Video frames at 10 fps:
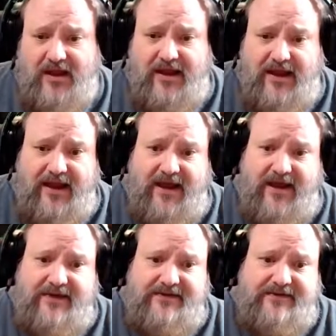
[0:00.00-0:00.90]

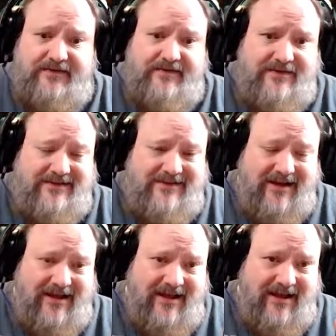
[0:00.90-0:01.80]
And
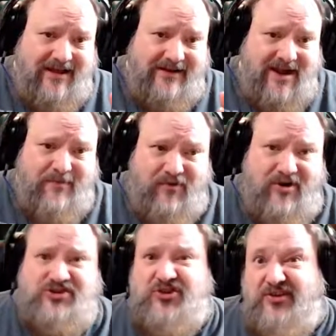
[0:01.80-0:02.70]
an
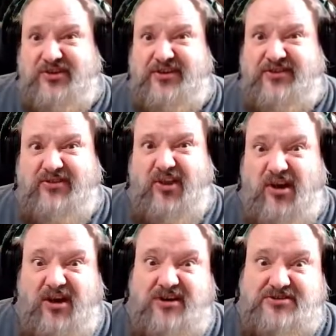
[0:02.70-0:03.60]
operation this
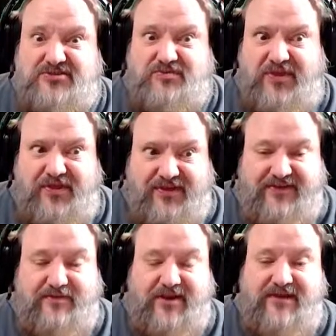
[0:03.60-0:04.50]
large with
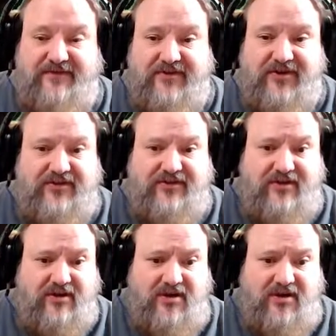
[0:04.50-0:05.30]
this many fish,